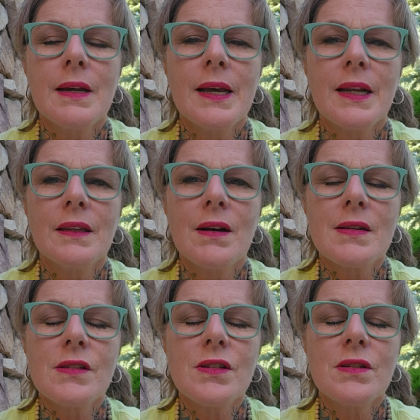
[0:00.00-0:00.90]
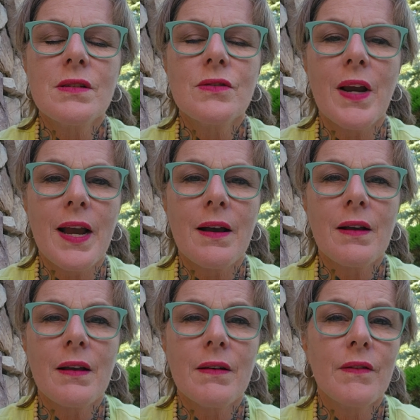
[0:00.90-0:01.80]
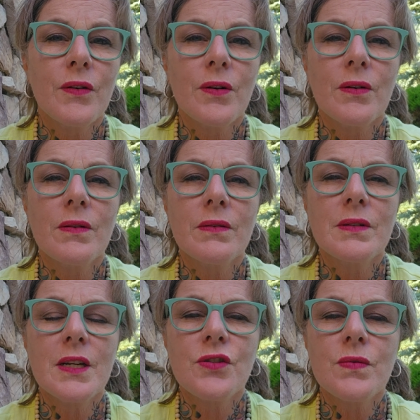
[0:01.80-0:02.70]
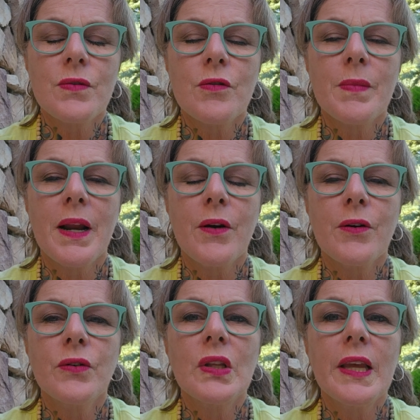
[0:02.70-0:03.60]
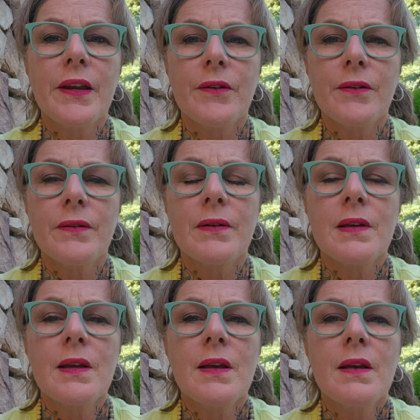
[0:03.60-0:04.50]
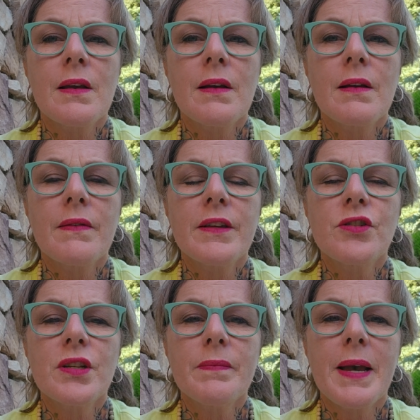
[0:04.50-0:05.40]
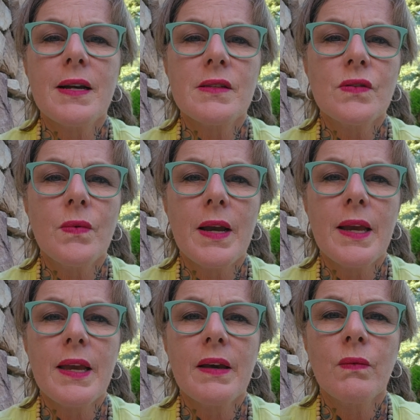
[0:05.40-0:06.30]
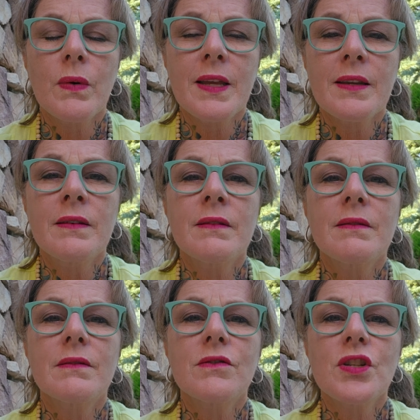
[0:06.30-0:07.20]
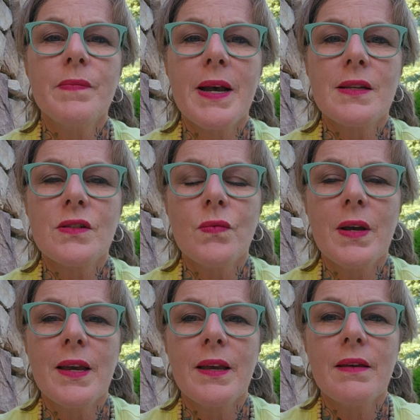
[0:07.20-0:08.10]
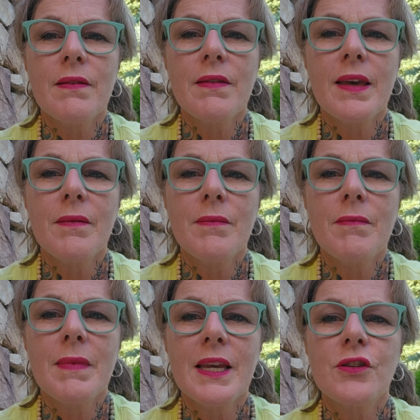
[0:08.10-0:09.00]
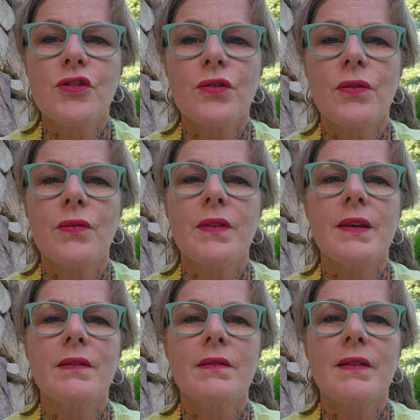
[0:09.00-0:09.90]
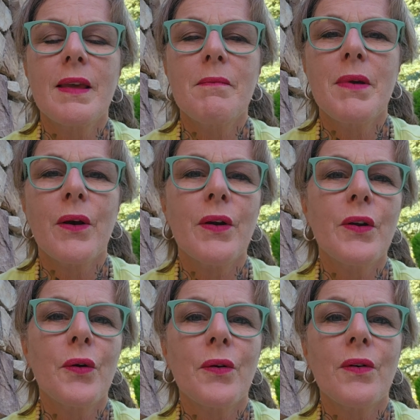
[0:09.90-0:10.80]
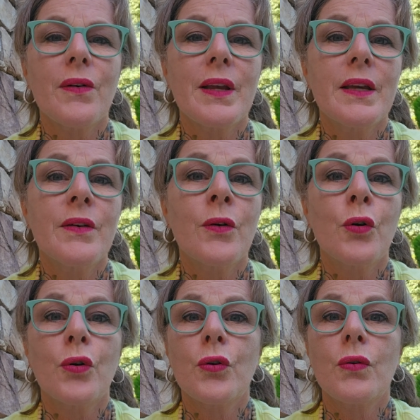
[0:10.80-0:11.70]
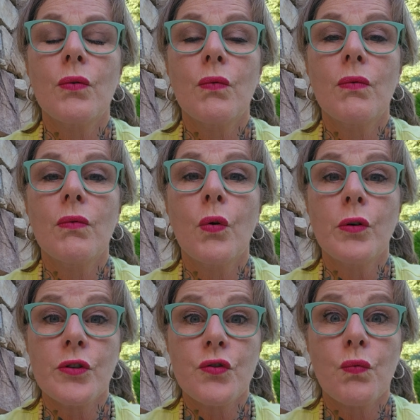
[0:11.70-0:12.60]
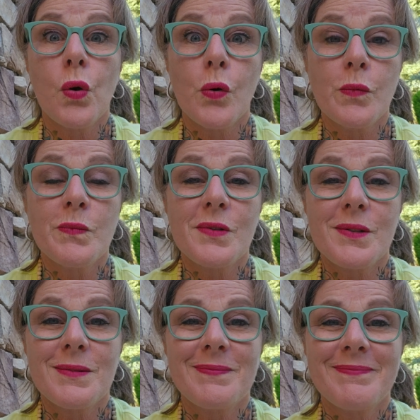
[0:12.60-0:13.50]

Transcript: and I lost track of her and touch with her, but I heard later that she passed away, and when she passed away, they made sure that they buried her in her orange robes.